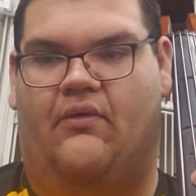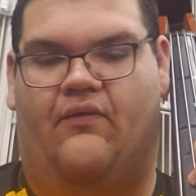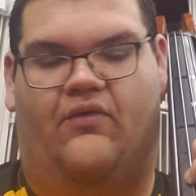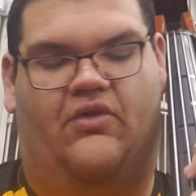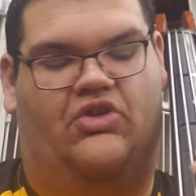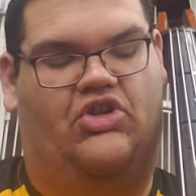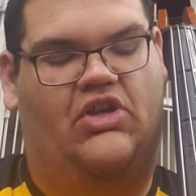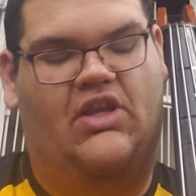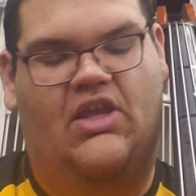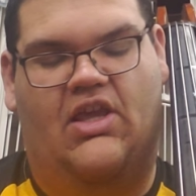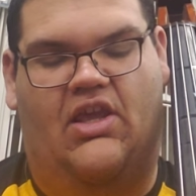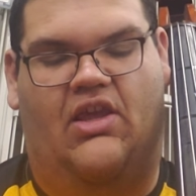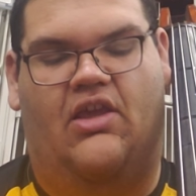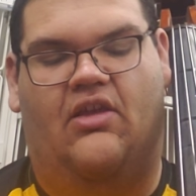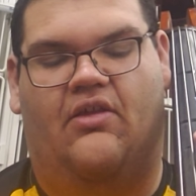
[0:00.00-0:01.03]
for G,
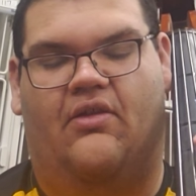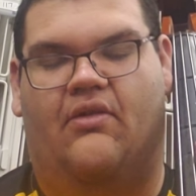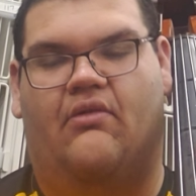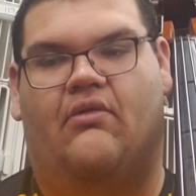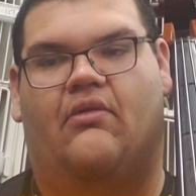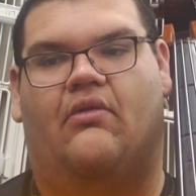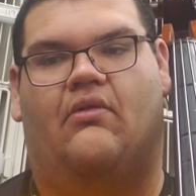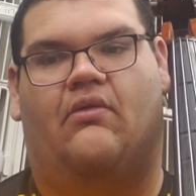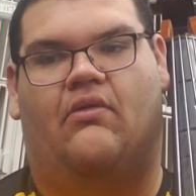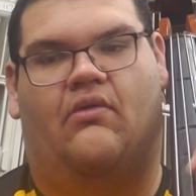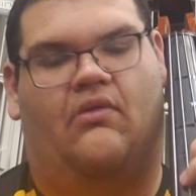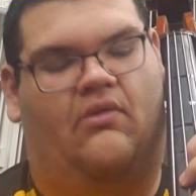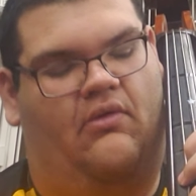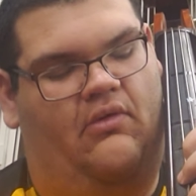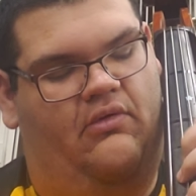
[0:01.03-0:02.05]
E,
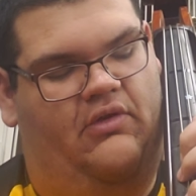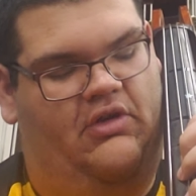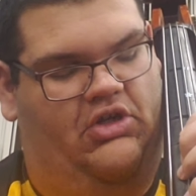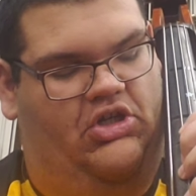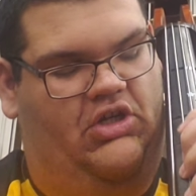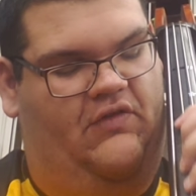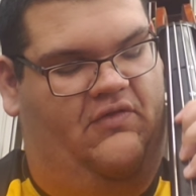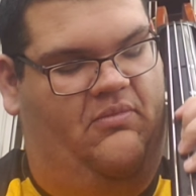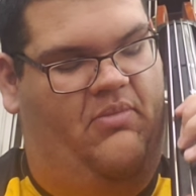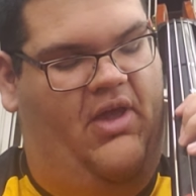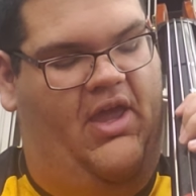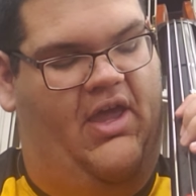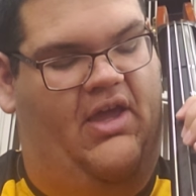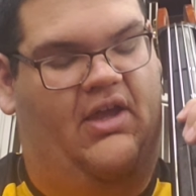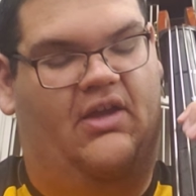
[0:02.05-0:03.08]
then shift
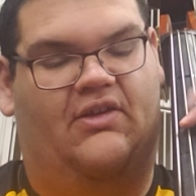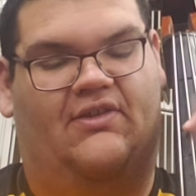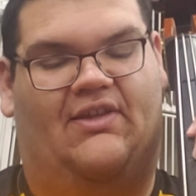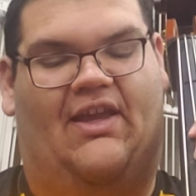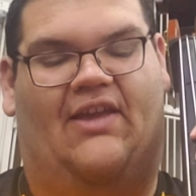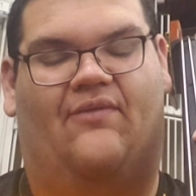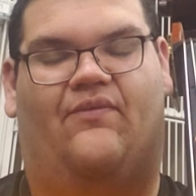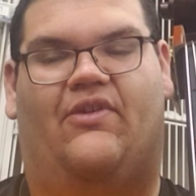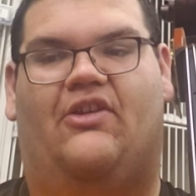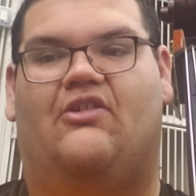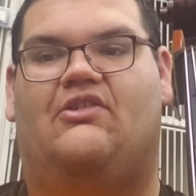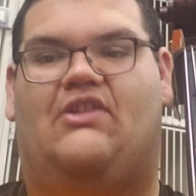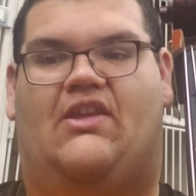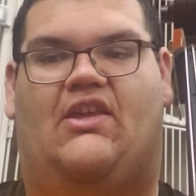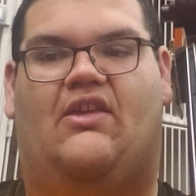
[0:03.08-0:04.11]
back, second finger
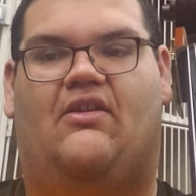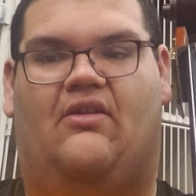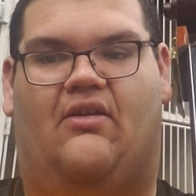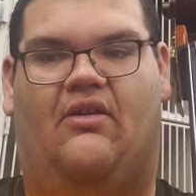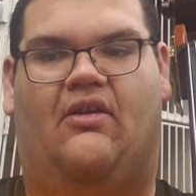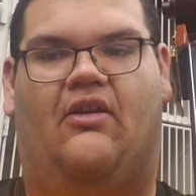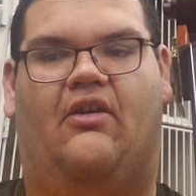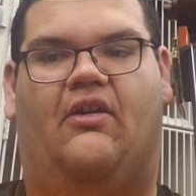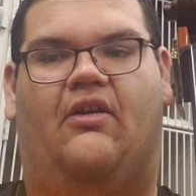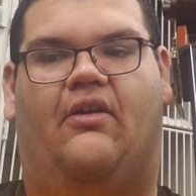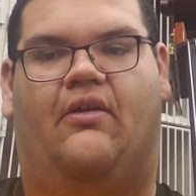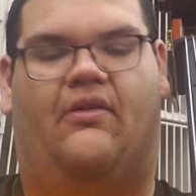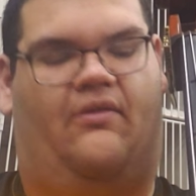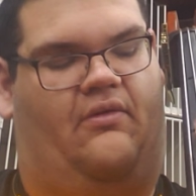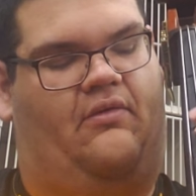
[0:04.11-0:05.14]
D,
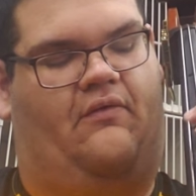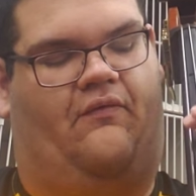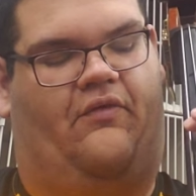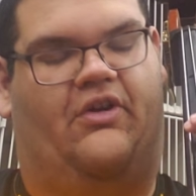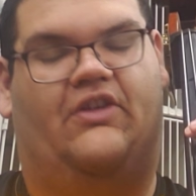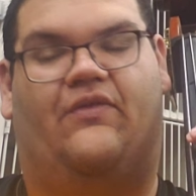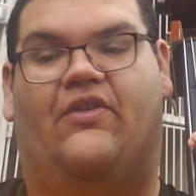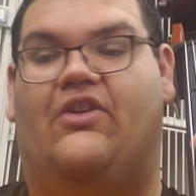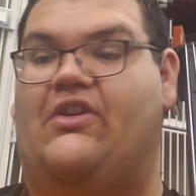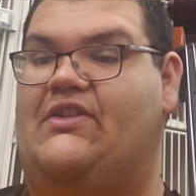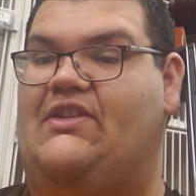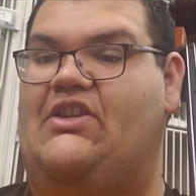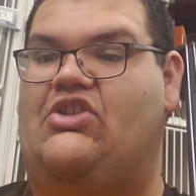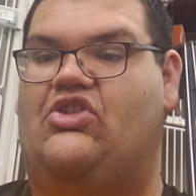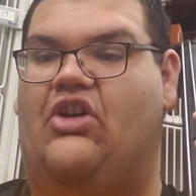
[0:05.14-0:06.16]
first finger
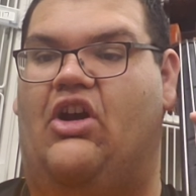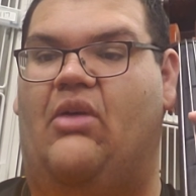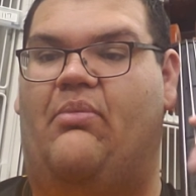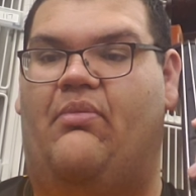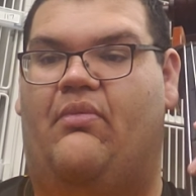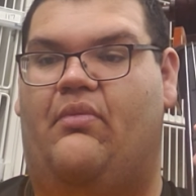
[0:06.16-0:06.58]
C sharp,